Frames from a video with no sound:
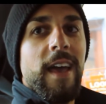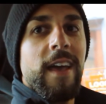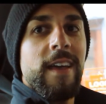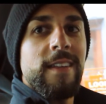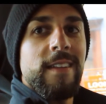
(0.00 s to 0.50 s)
is,
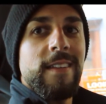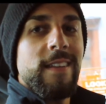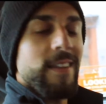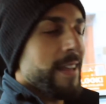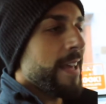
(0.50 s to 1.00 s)
and
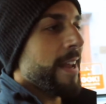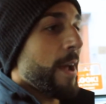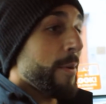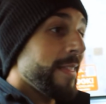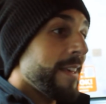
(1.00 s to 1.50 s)
and
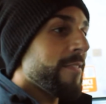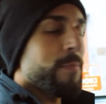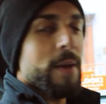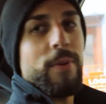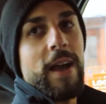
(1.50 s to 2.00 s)
I live
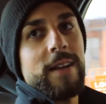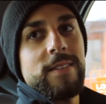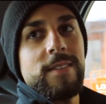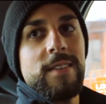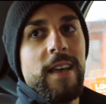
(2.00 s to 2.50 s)
my
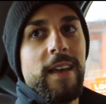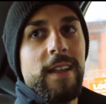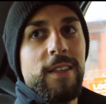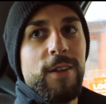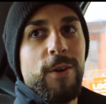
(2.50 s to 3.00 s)
practice,
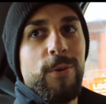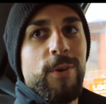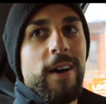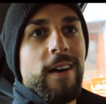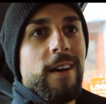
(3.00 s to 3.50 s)
and you know
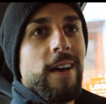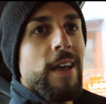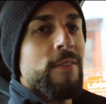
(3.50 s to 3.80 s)
uh,